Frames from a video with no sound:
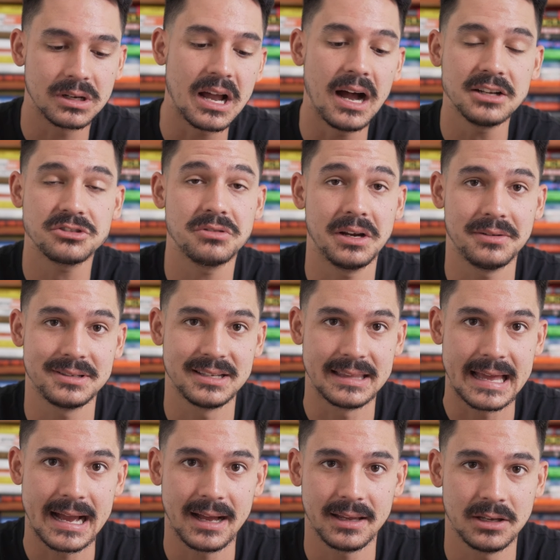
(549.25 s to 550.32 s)
in contrary to
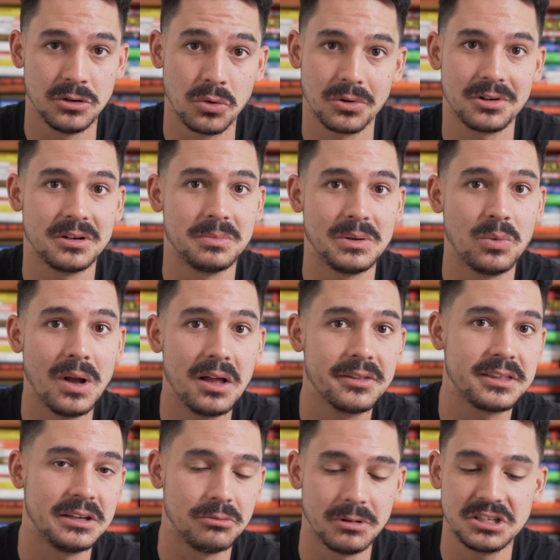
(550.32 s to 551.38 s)
that, in order to be
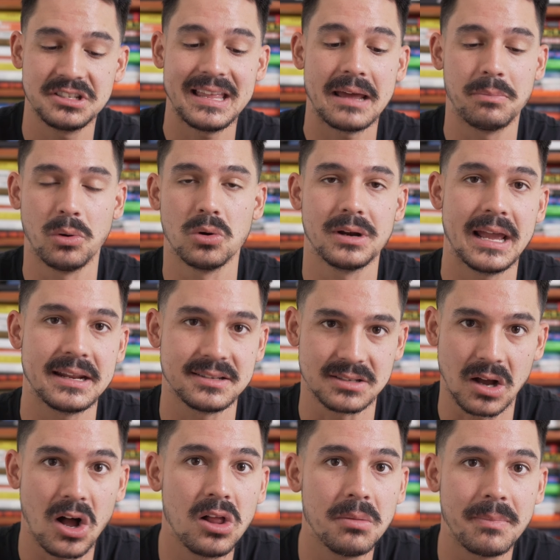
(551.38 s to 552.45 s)
wealthy, Rich Dad, Poor Dad is
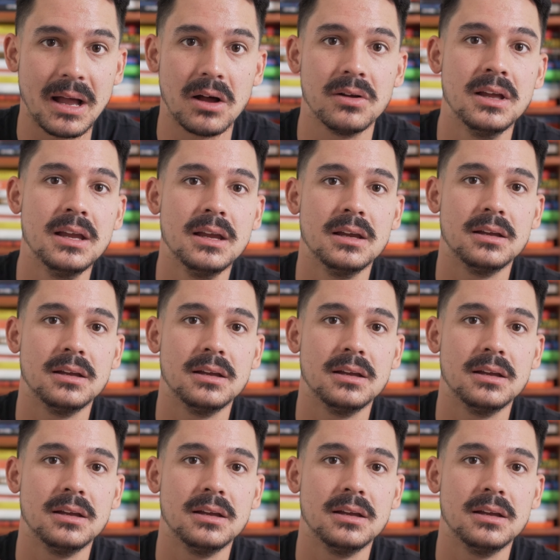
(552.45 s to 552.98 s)
all about